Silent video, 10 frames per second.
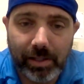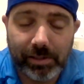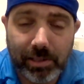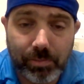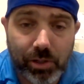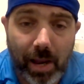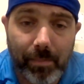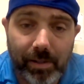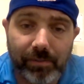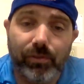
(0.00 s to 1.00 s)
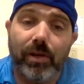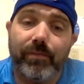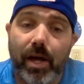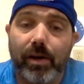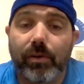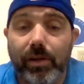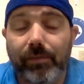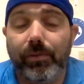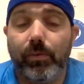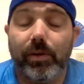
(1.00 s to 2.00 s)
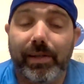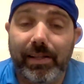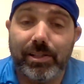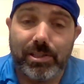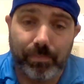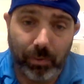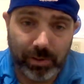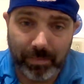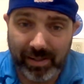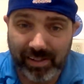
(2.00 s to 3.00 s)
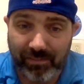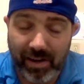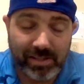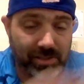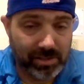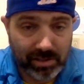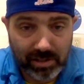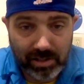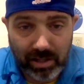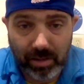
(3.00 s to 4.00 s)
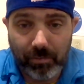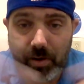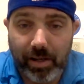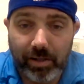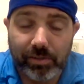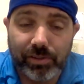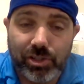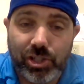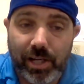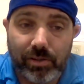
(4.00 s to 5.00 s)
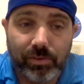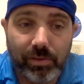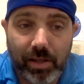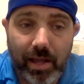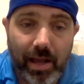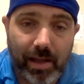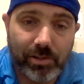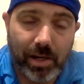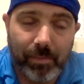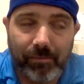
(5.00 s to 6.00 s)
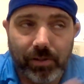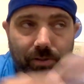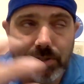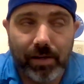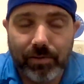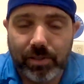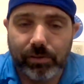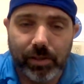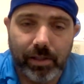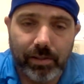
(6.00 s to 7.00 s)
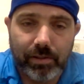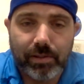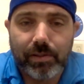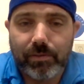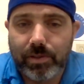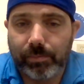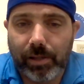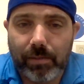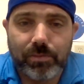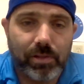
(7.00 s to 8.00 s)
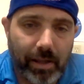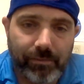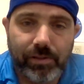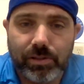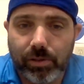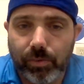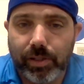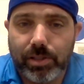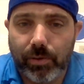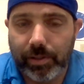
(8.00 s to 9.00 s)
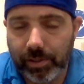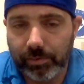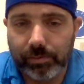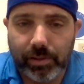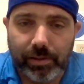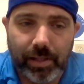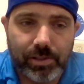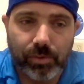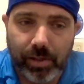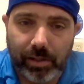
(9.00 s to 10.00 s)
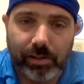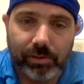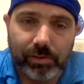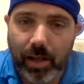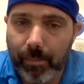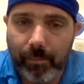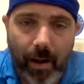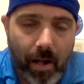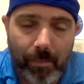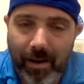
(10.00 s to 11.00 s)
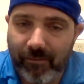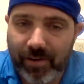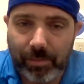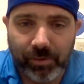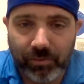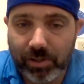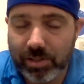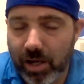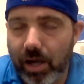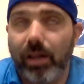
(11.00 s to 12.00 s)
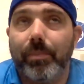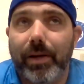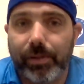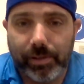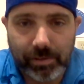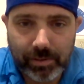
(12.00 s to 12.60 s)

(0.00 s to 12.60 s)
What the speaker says: Hit the subscribe button if you have not already, if you want daily sports betting advice. Right here on this channel. I try to make videos every single day. Sometimes life gets in the way, so I don't. And that's okay, because I'm all about family first. All about it.